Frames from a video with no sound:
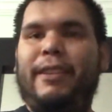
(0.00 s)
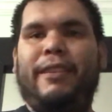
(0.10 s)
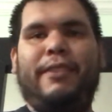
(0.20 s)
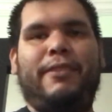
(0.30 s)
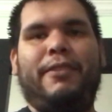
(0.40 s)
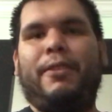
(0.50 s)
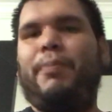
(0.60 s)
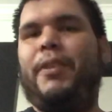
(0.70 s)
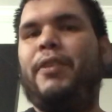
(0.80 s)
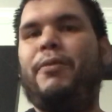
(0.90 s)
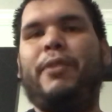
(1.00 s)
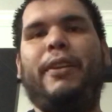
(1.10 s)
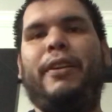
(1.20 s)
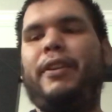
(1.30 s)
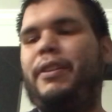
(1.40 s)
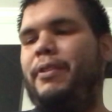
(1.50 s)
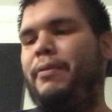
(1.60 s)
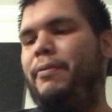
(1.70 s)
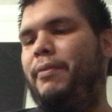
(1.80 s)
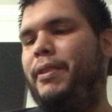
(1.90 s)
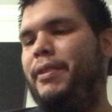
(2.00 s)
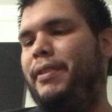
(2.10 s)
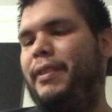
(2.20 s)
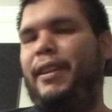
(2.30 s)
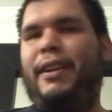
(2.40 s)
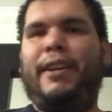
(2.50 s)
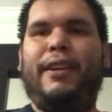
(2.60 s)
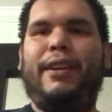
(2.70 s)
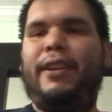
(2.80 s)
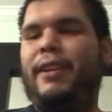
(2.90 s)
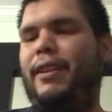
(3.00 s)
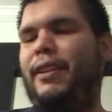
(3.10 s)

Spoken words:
this dark beauty right here, which is a